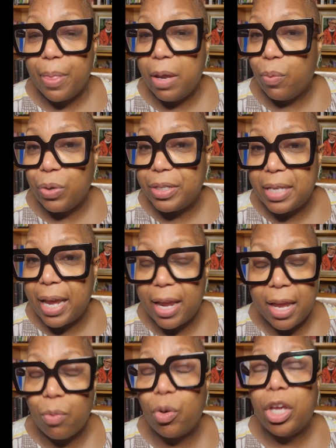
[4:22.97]
it would
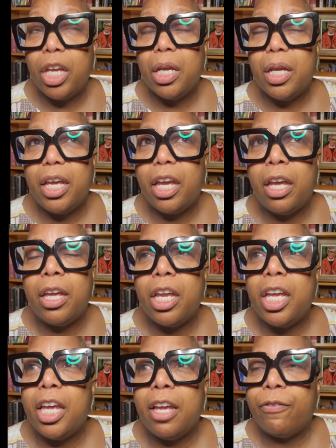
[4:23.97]
take, it, it
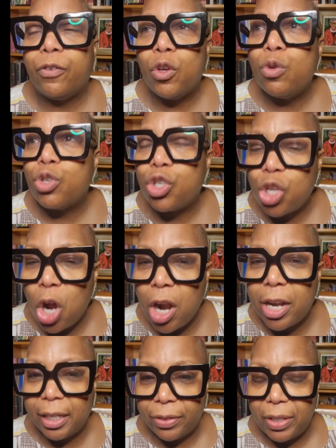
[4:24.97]
if you
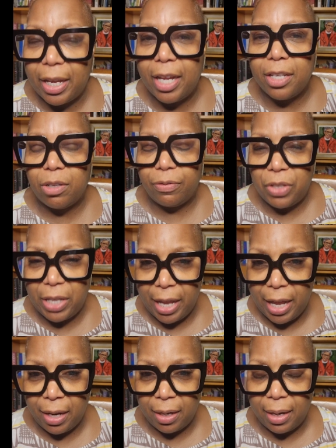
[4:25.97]
started at the age of
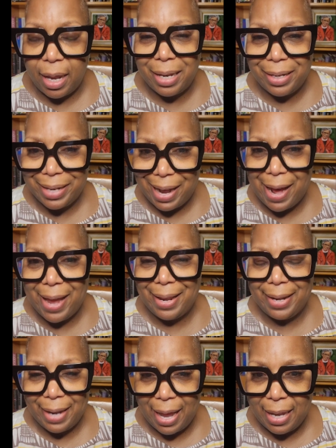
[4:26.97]
10 and died
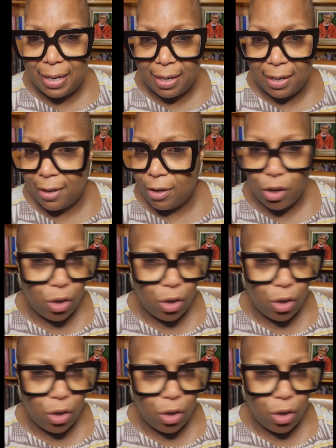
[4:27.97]
at 90,